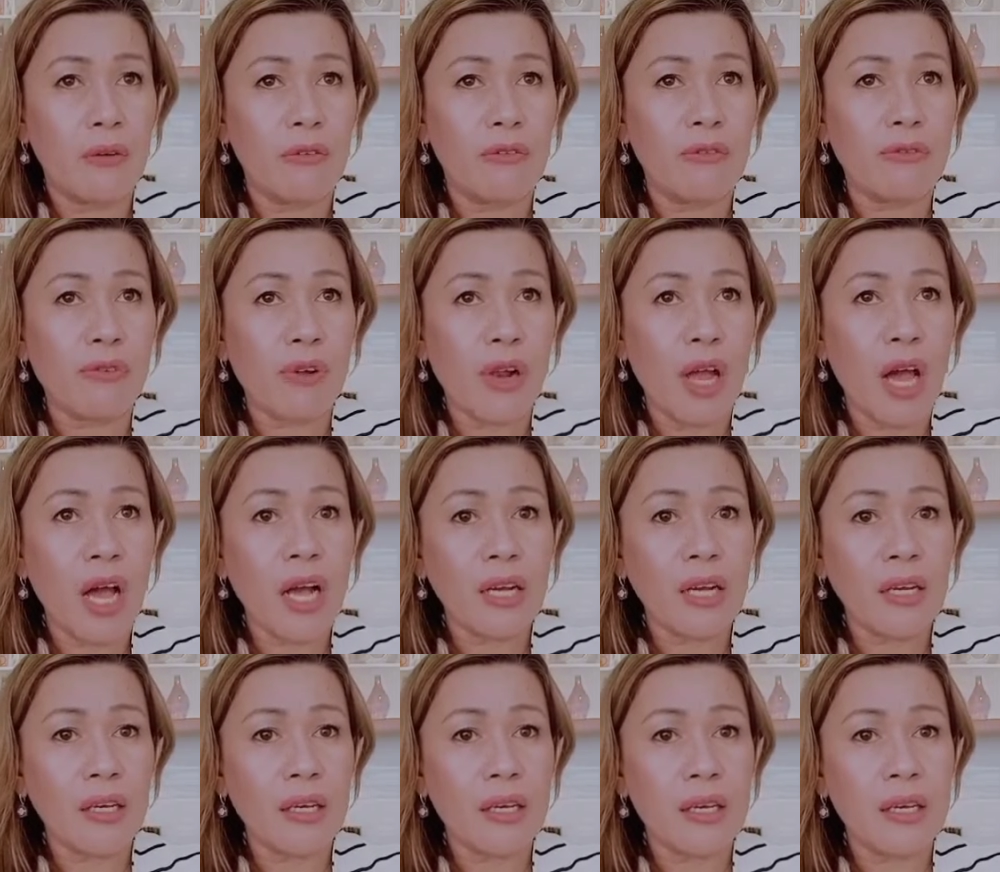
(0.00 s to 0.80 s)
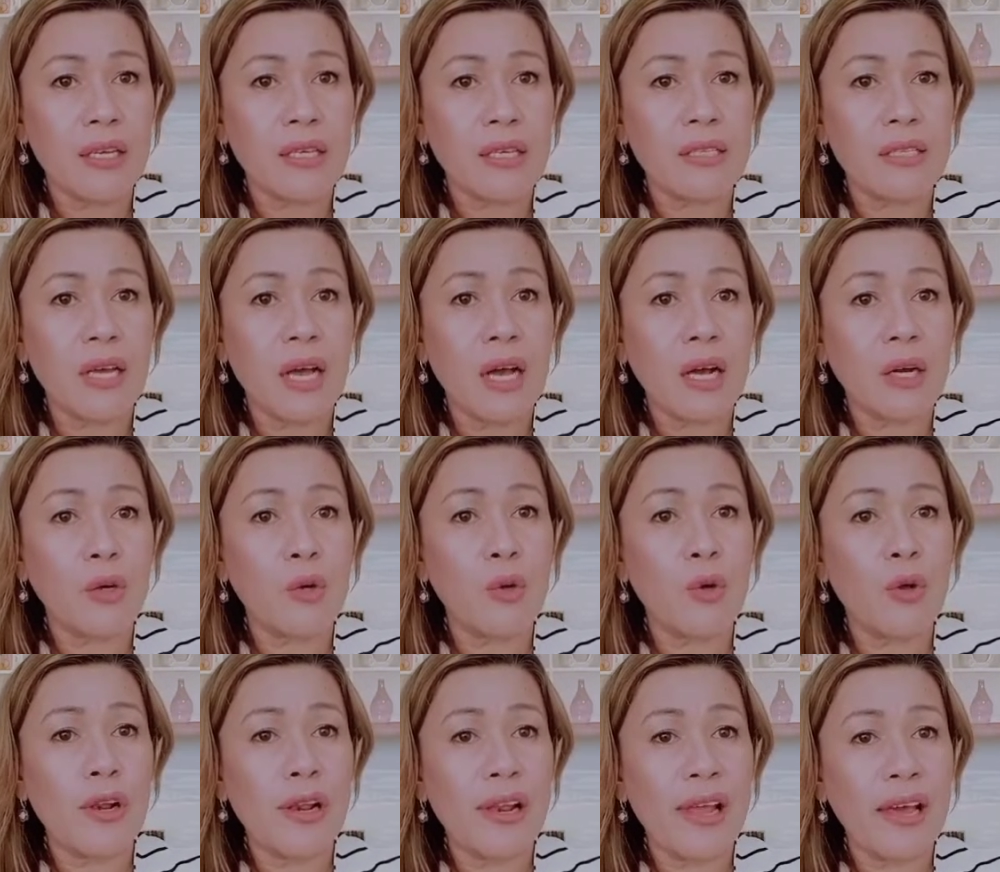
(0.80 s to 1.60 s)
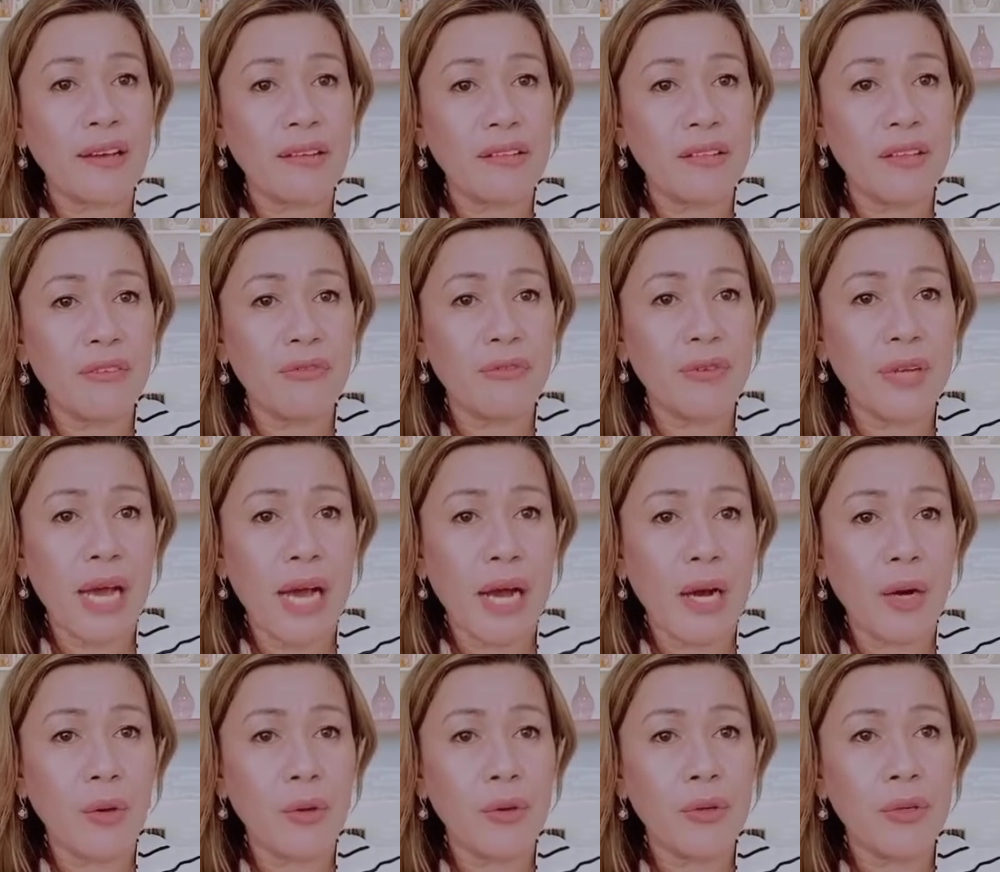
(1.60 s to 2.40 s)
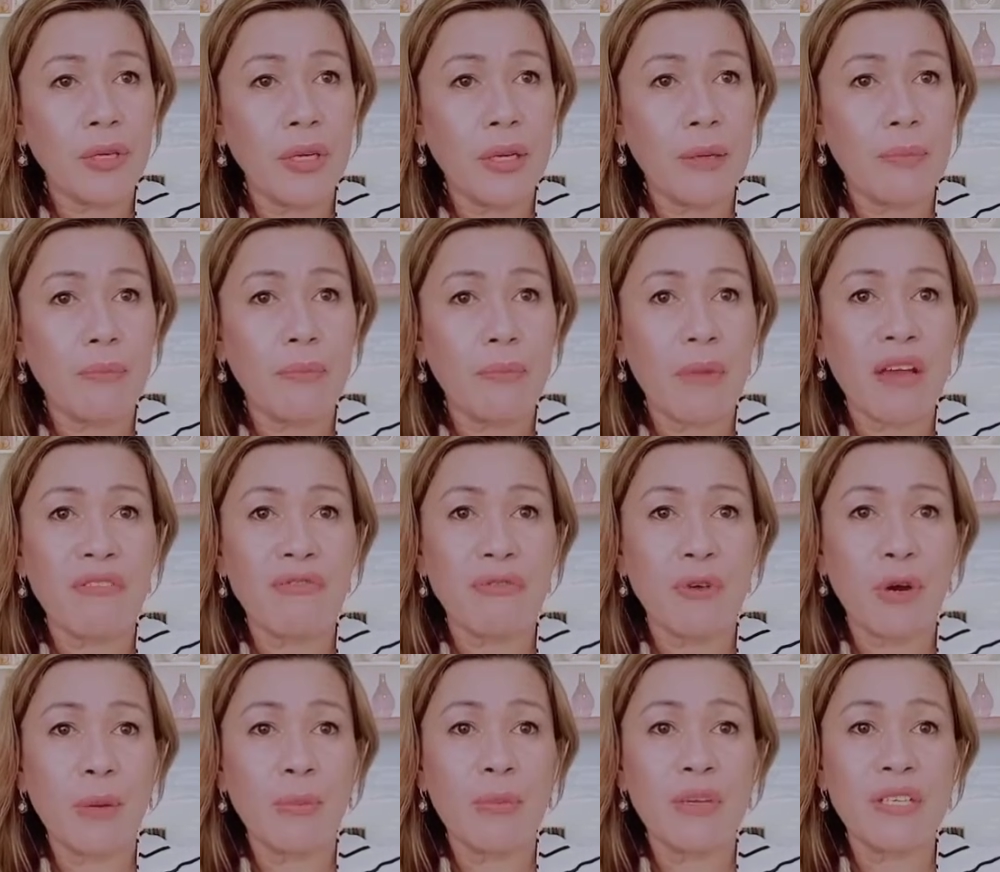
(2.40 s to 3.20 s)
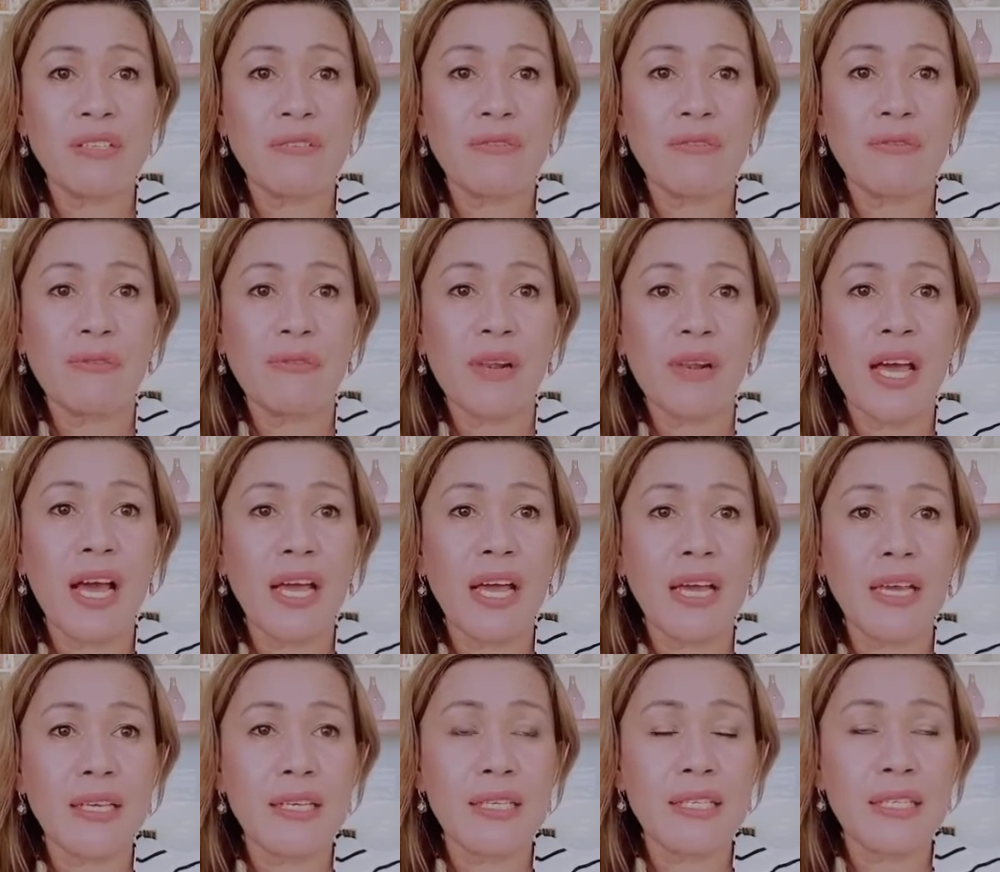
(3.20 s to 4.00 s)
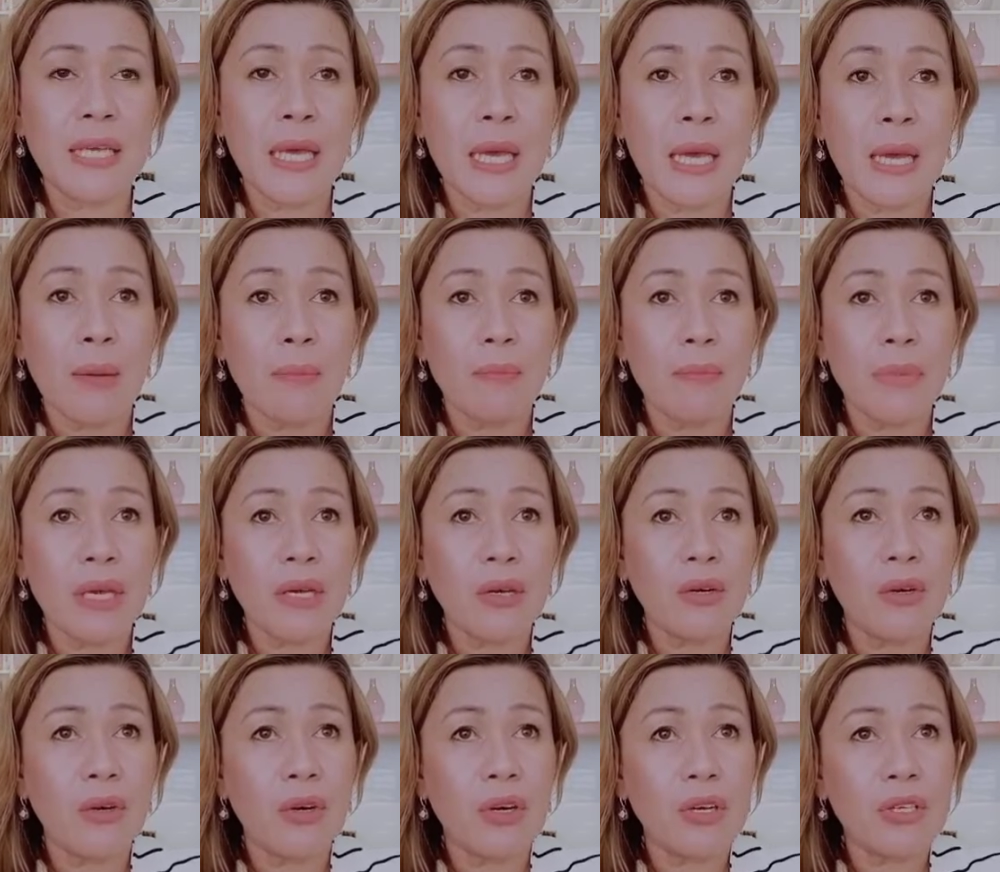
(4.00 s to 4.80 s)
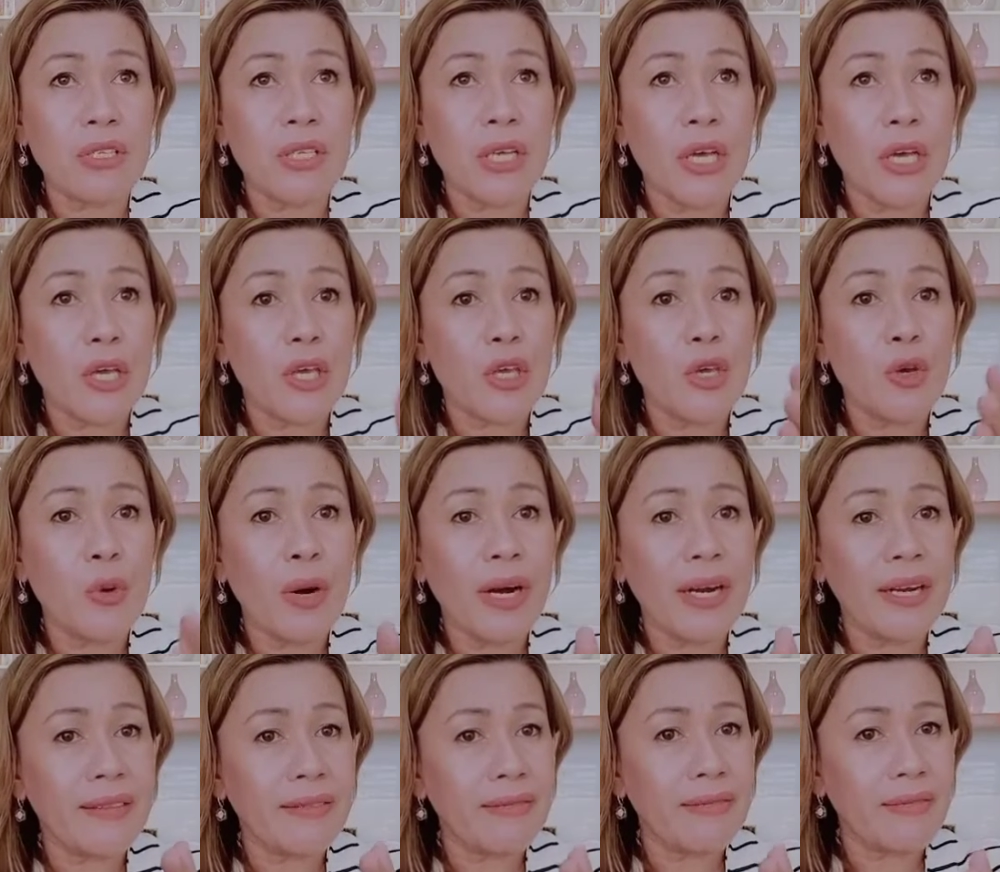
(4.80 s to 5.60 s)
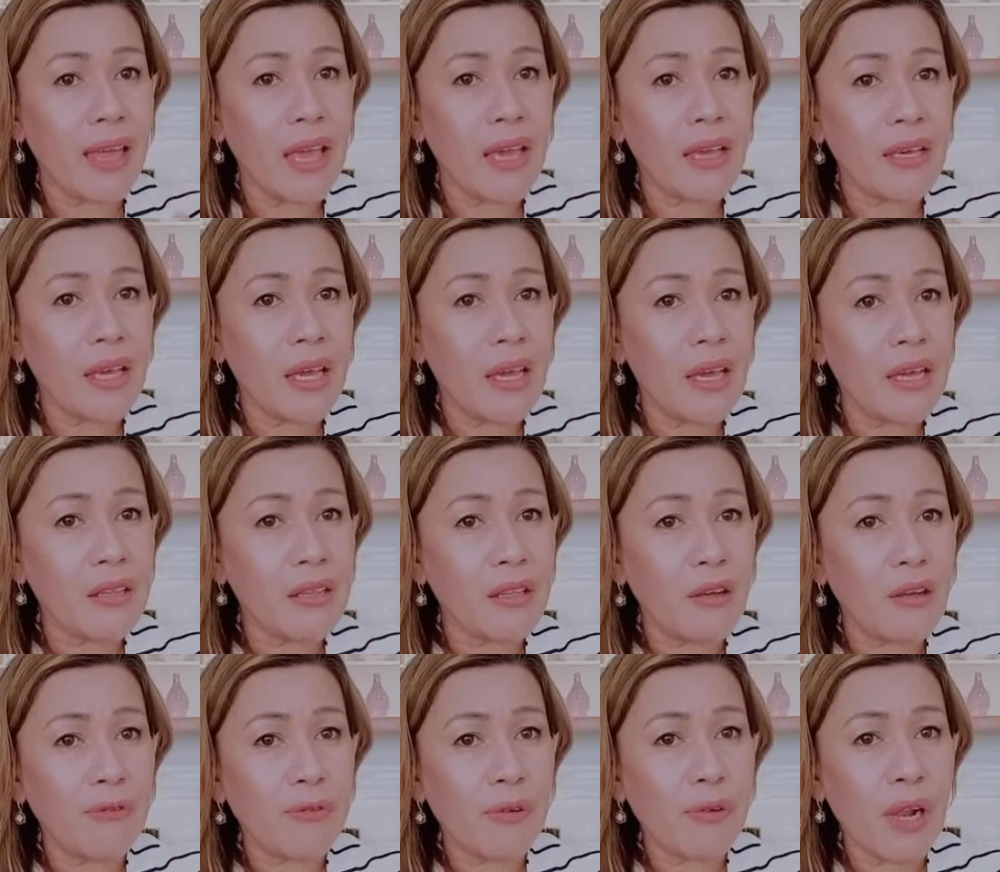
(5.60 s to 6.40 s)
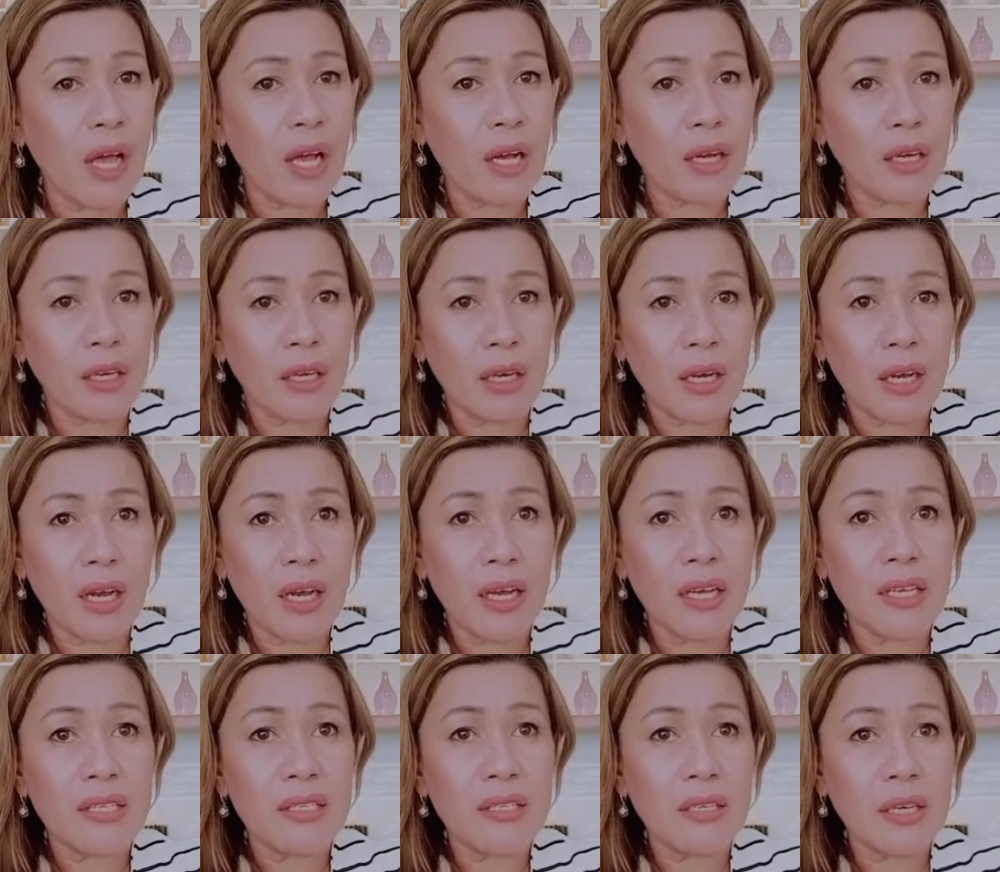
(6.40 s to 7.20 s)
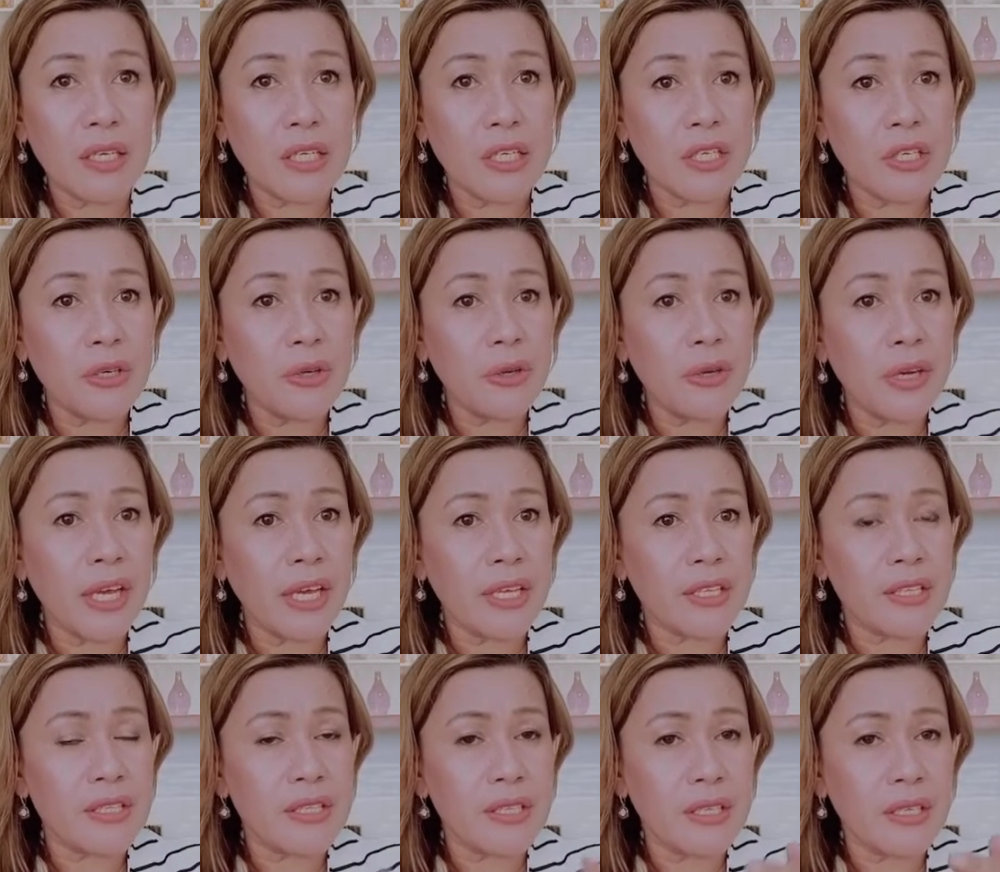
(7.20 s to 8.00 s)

Flock is a collective noun. My verb is flies because you are taking the flock as a unit.